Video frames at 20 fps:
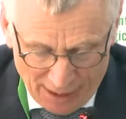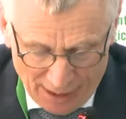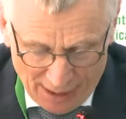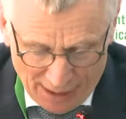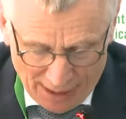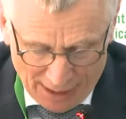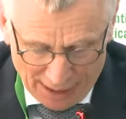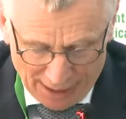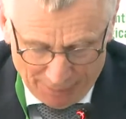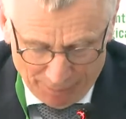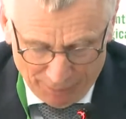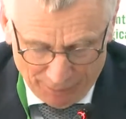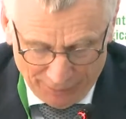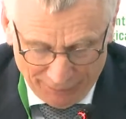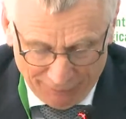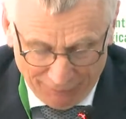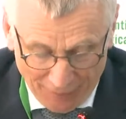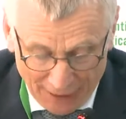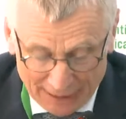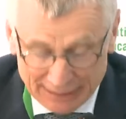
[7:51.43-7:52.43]

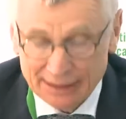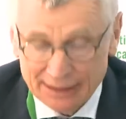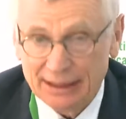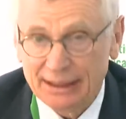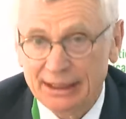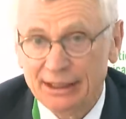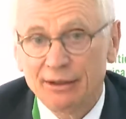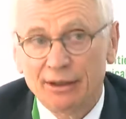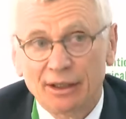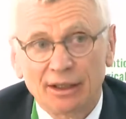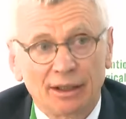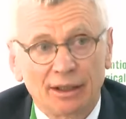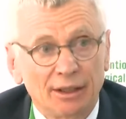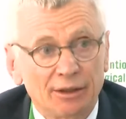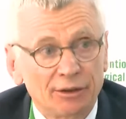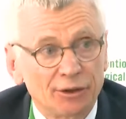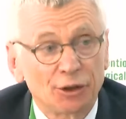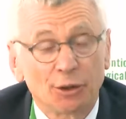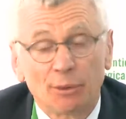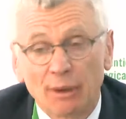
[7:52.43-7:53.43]
Finally,
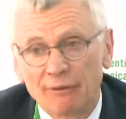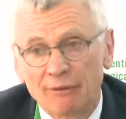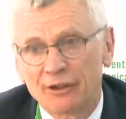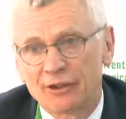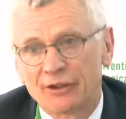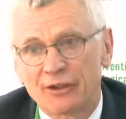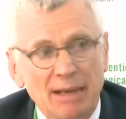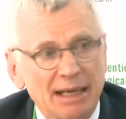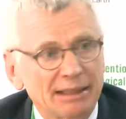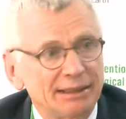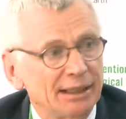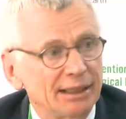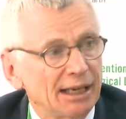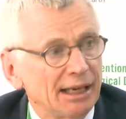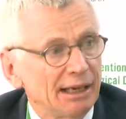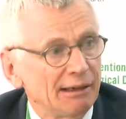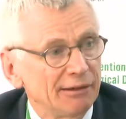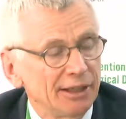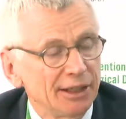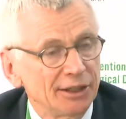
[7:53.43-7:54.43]
two other thematic
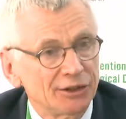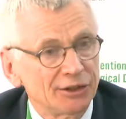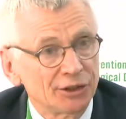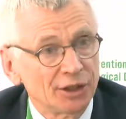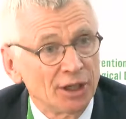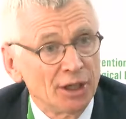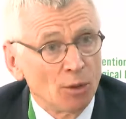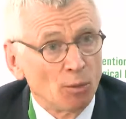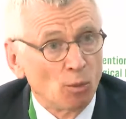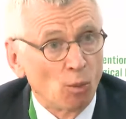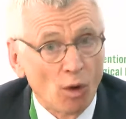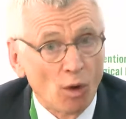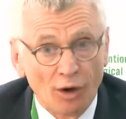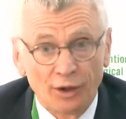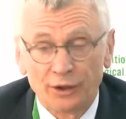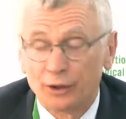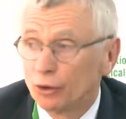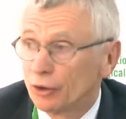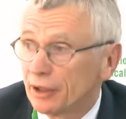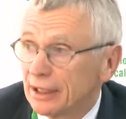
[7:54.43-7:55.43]
areas.
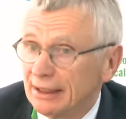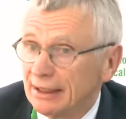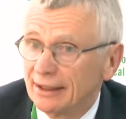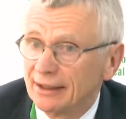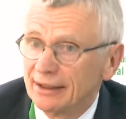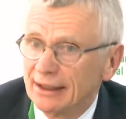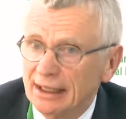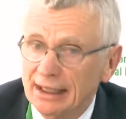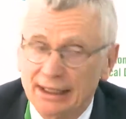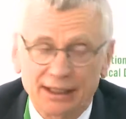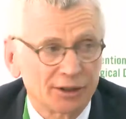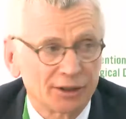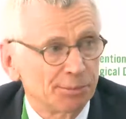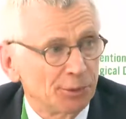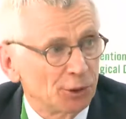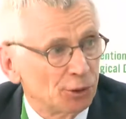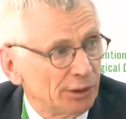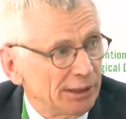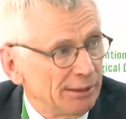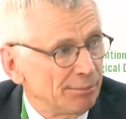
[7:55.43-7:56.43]
One, looking at the links
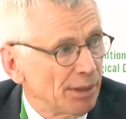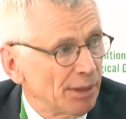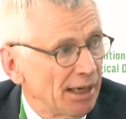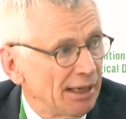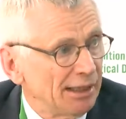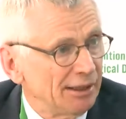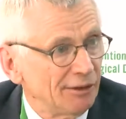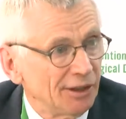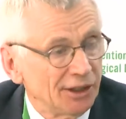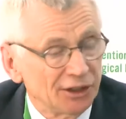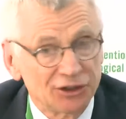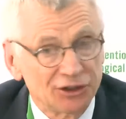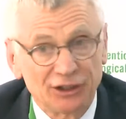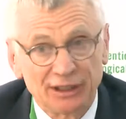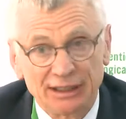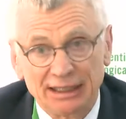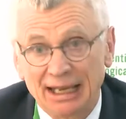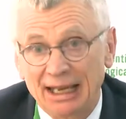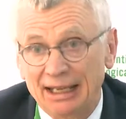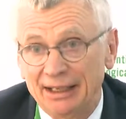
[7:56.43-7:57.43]
between
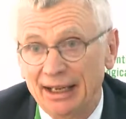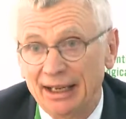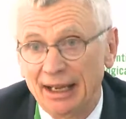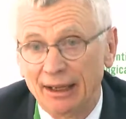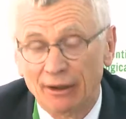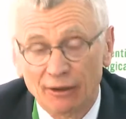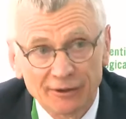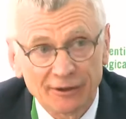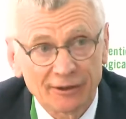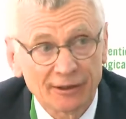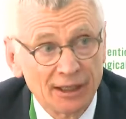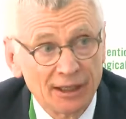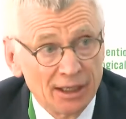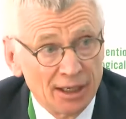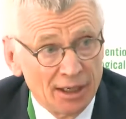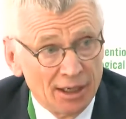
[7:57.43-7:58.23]
biodiversity and health.